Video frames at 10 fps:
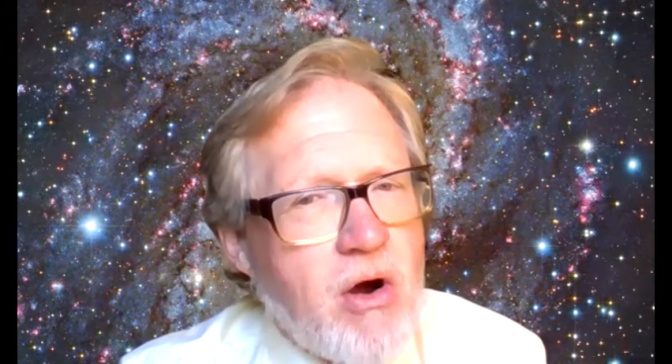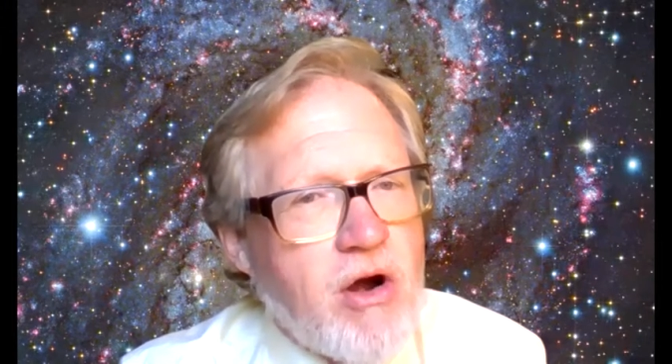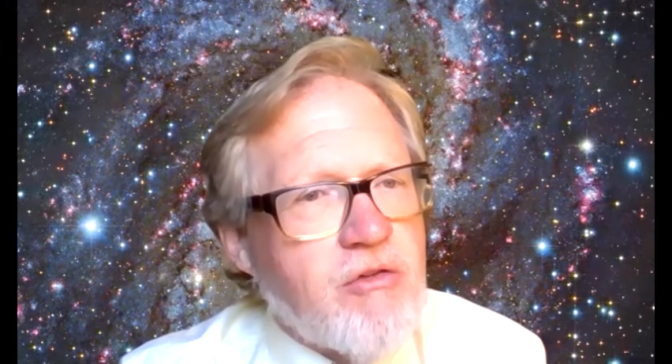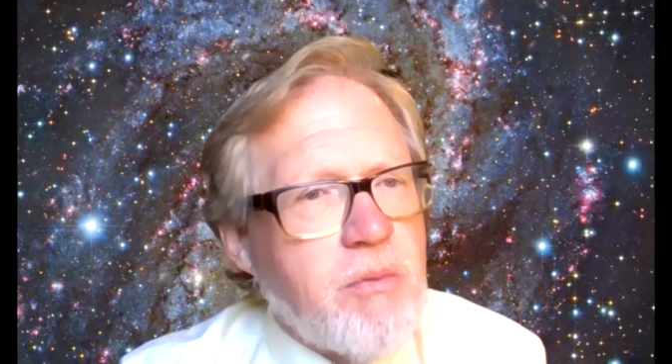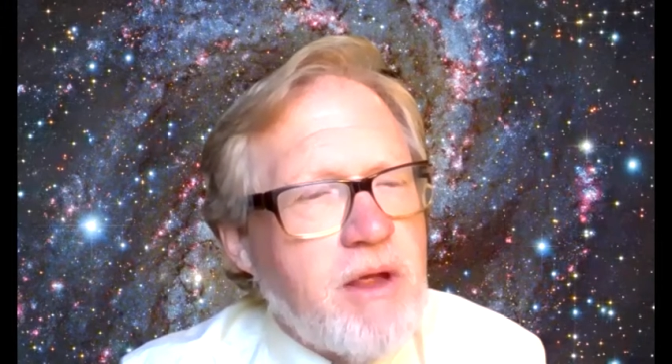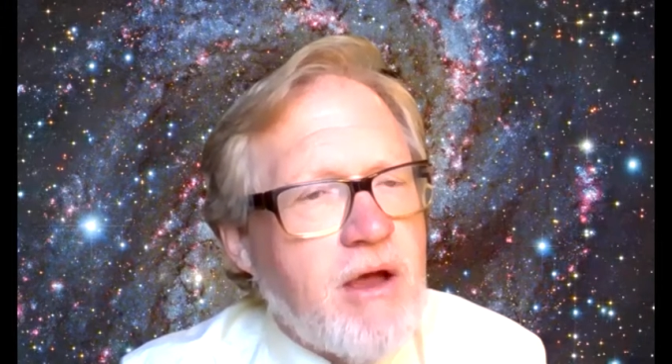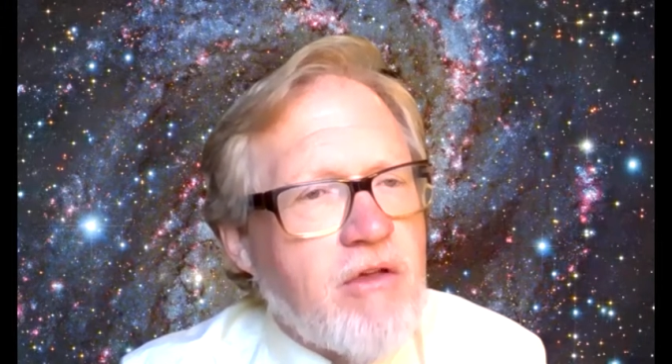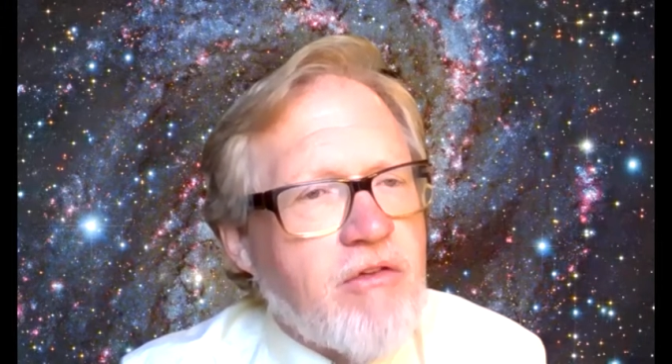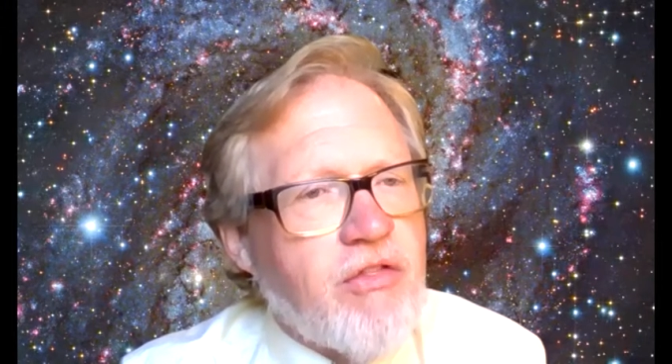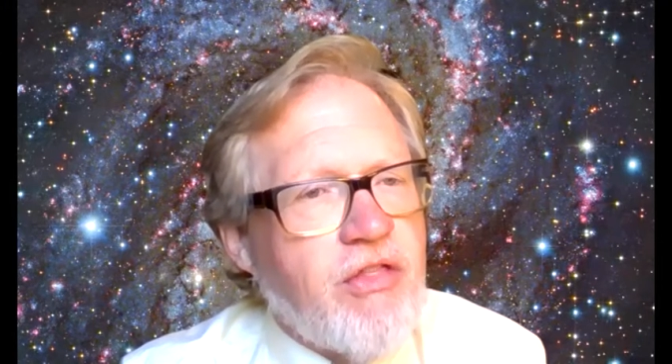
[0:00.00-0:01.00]
March
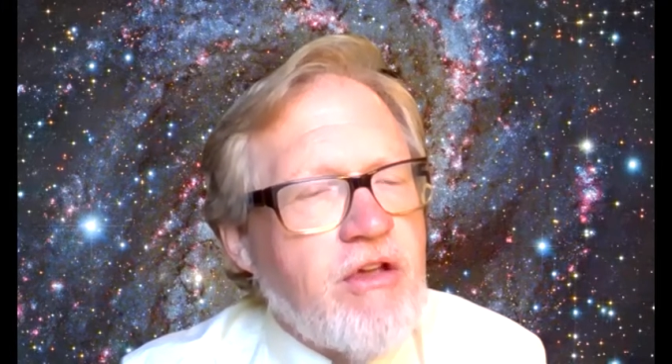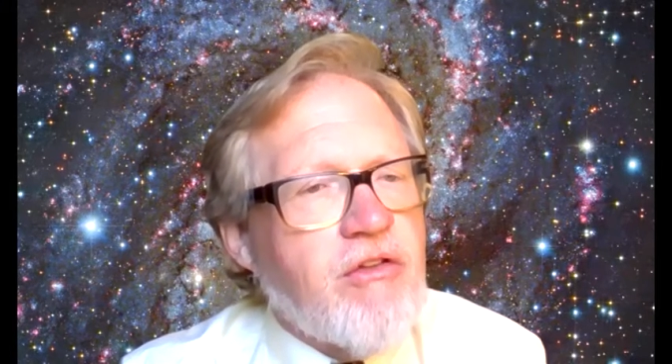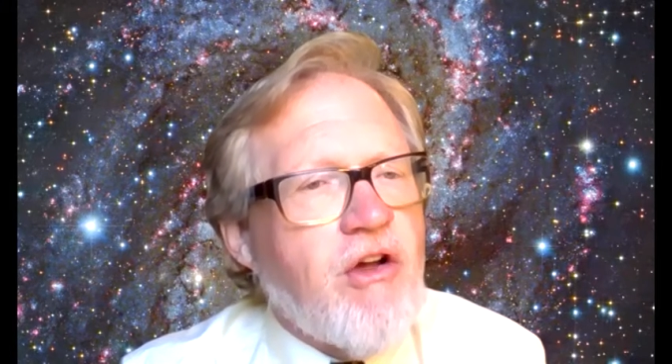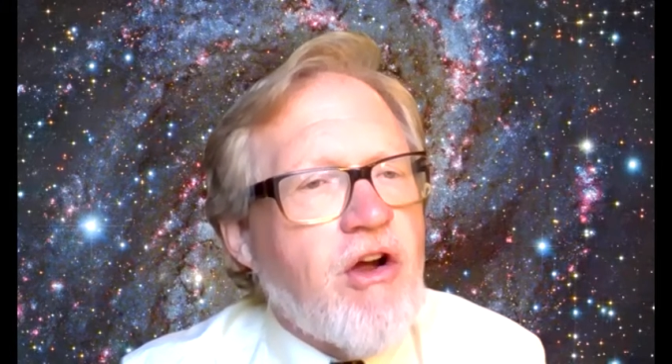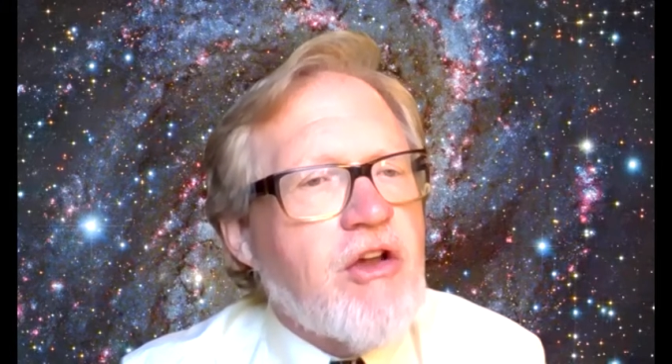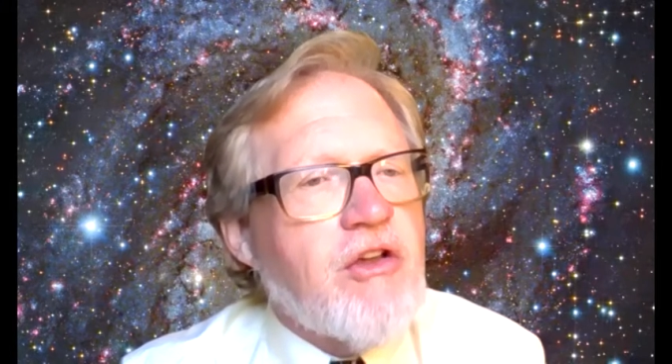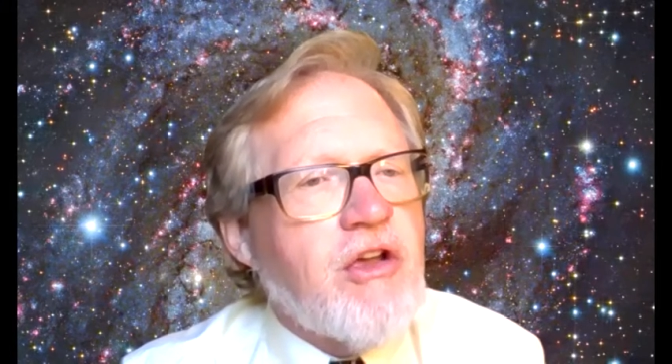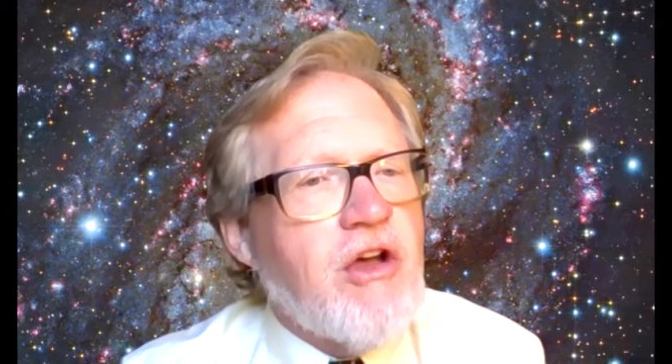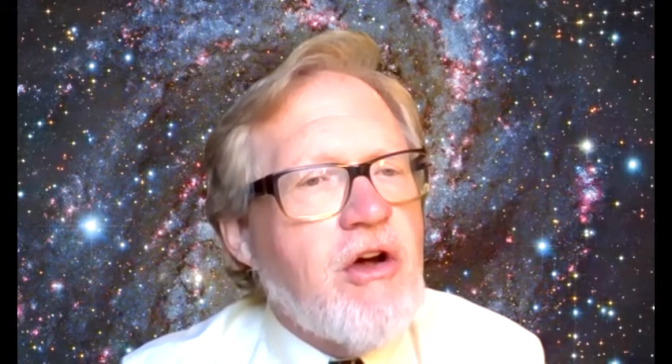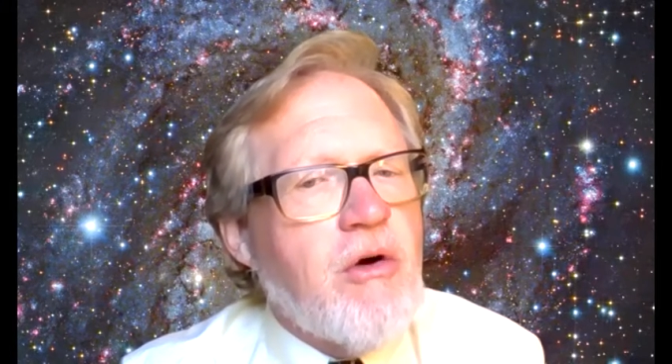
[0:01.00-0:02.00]
because things started
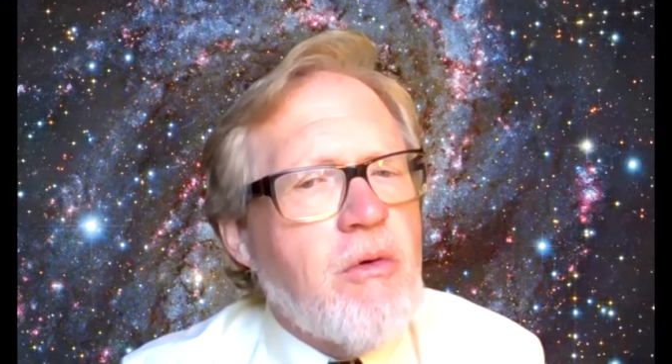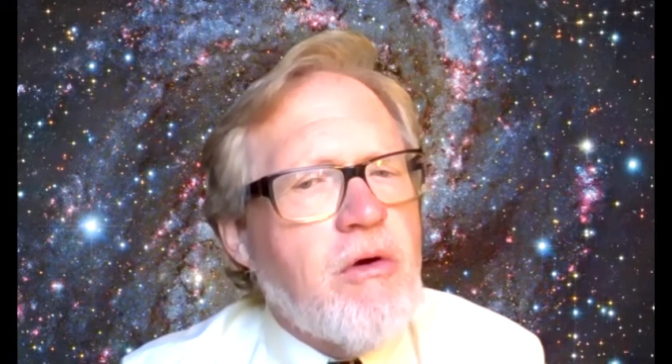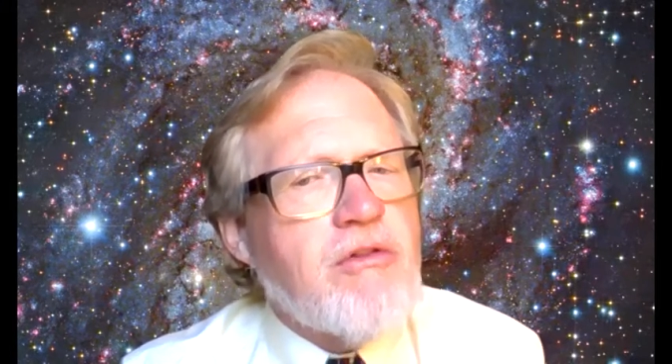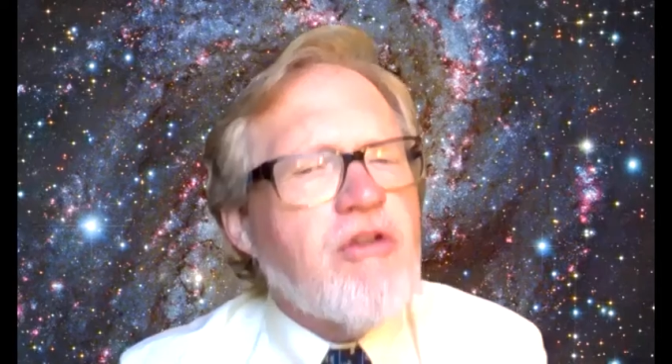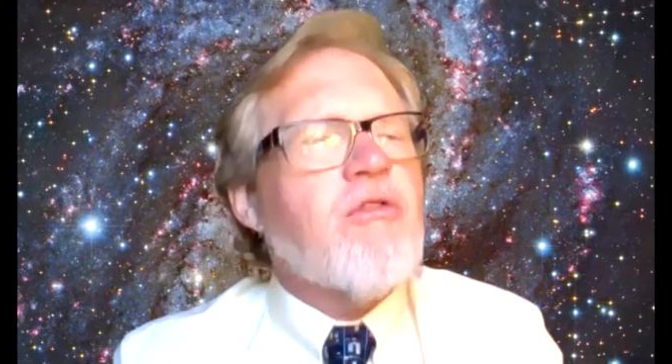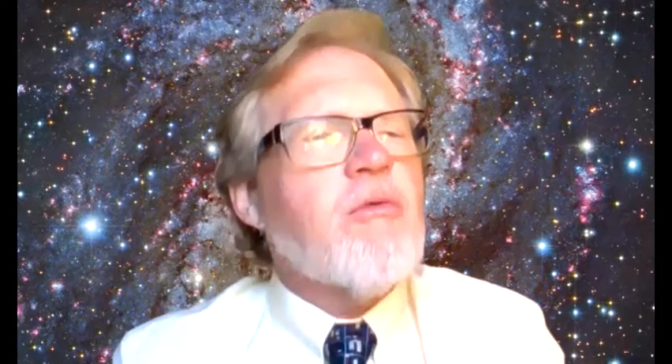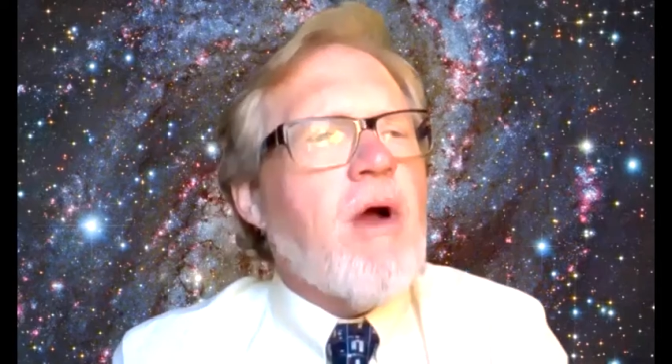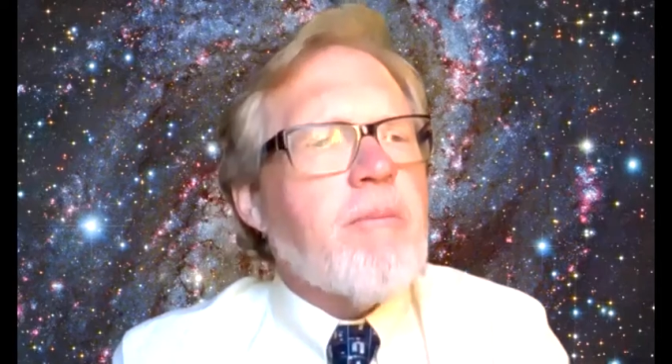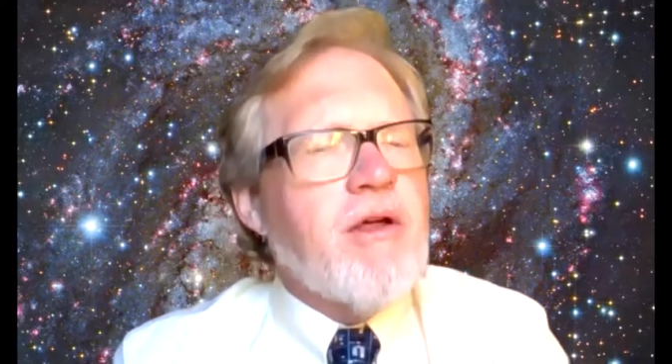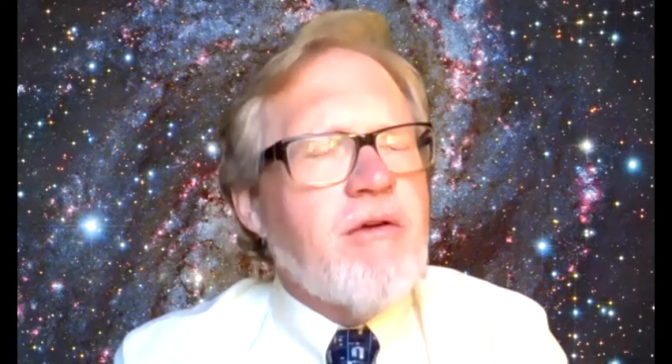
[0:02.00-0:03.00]
to go
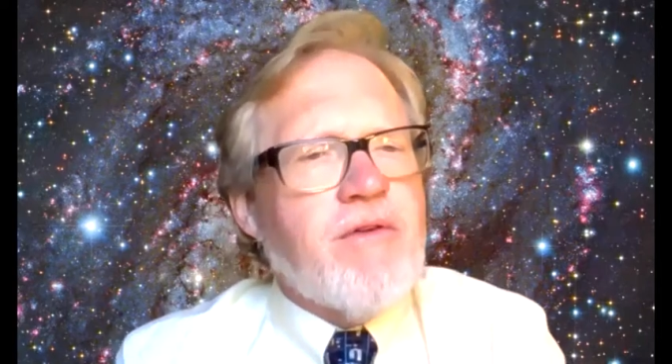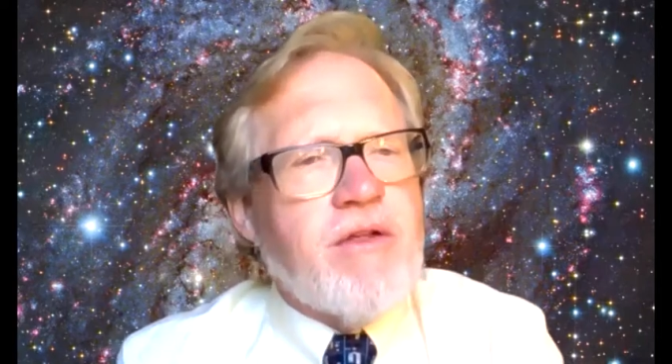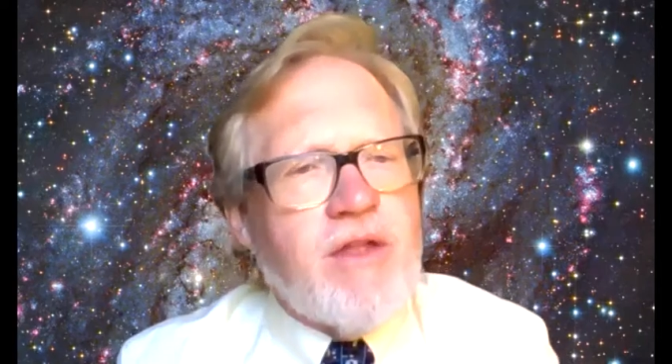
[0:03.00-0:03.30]
disruptive.